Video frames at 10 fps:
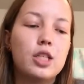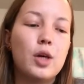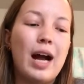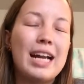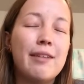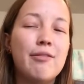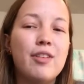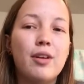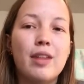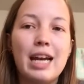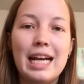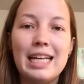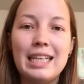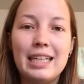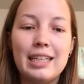So I didn't feel that I
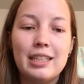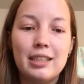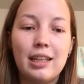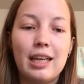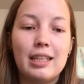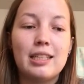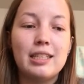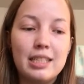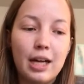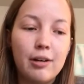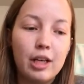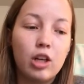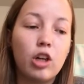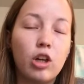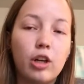needed to sit down
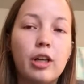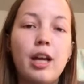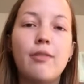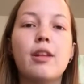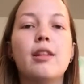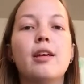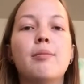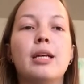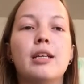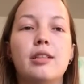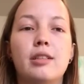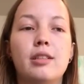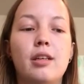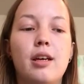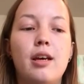and learn everything
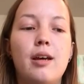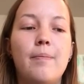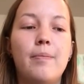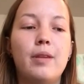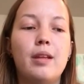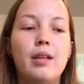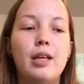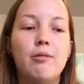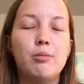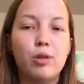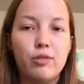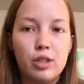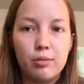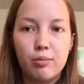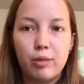because it was more of
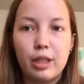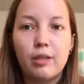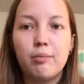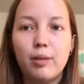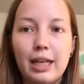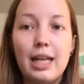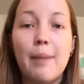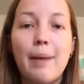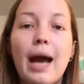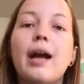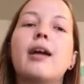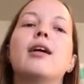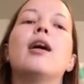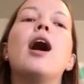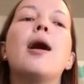just bringing it back.
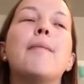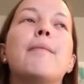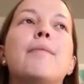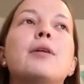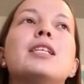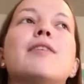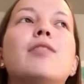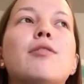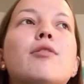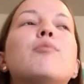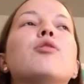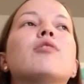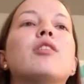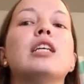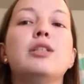But definitely for more
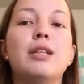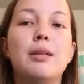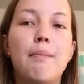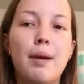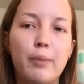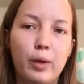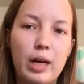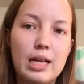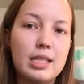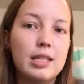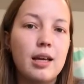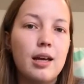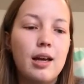of the things you had to memorize,